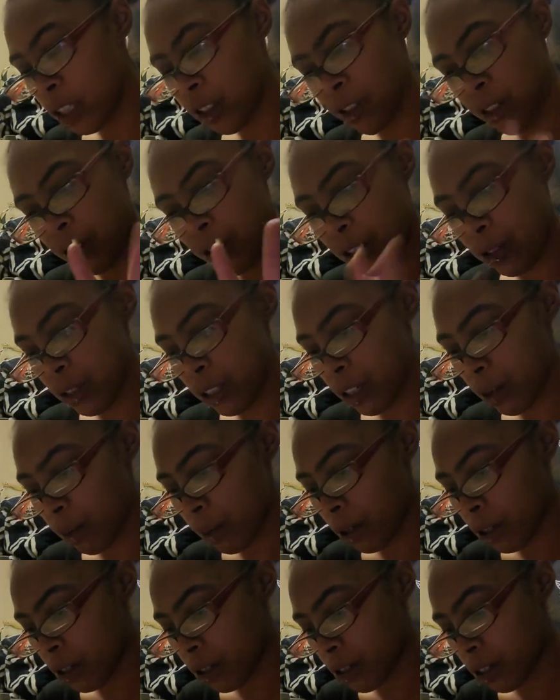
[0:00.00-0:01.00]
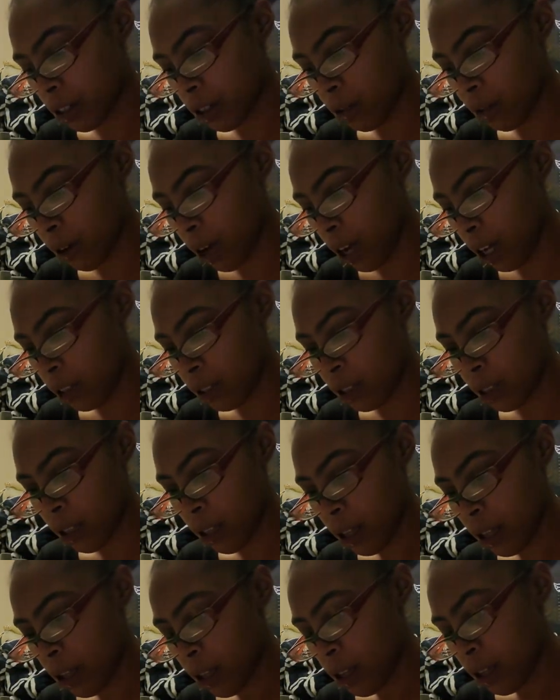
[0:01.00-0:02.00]
You know, you and your person did the rocks.
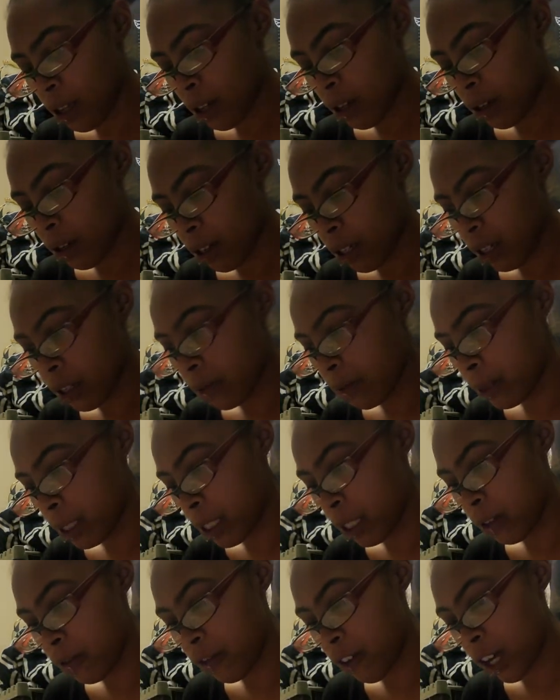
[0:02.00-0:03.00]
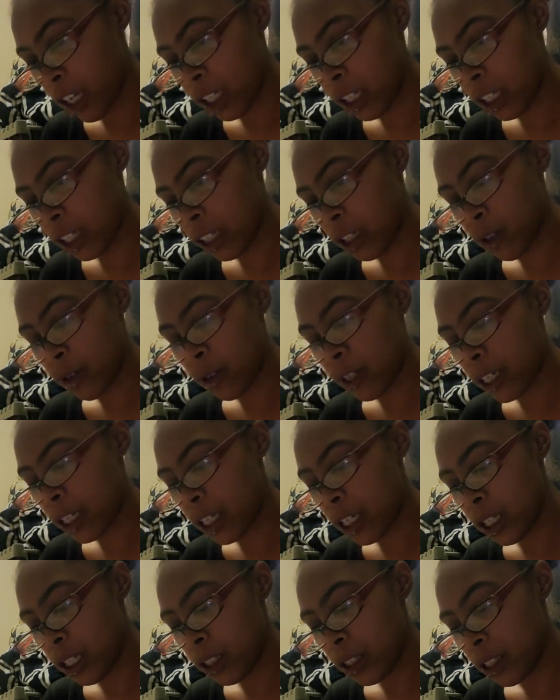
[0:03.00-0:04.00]
Okay, but then finally going
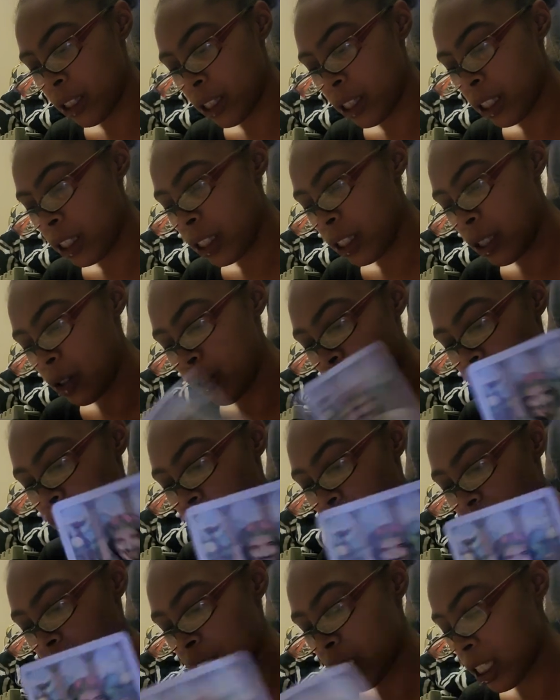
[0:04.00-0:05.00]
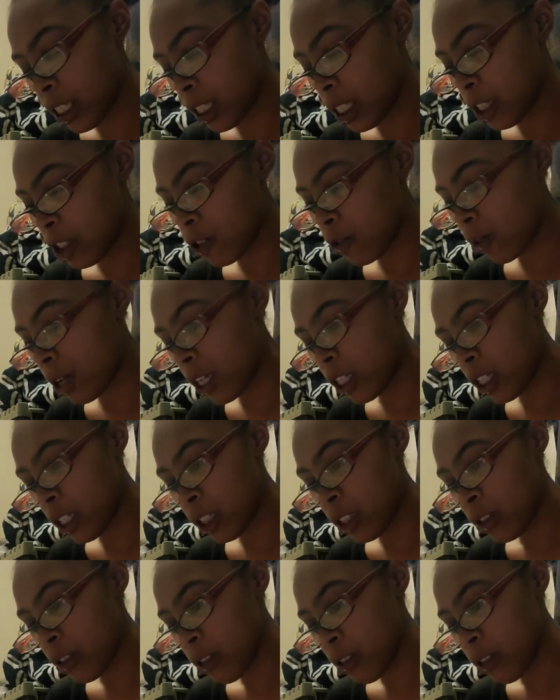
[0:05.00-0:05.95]
in to invest in the situation.